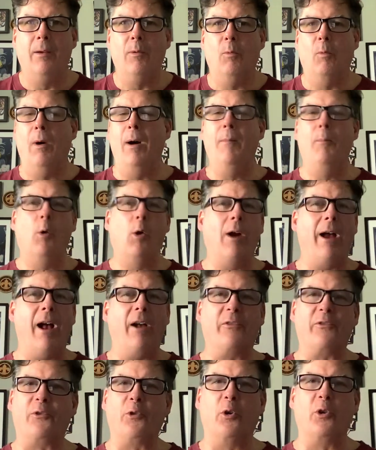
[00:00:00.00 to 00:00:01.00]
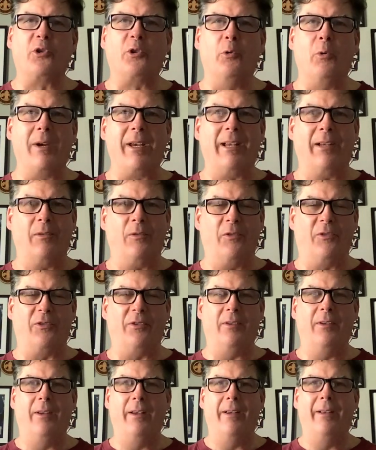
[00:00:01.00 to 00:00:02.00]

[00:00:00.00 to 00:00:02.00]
One more out, Georgia wins.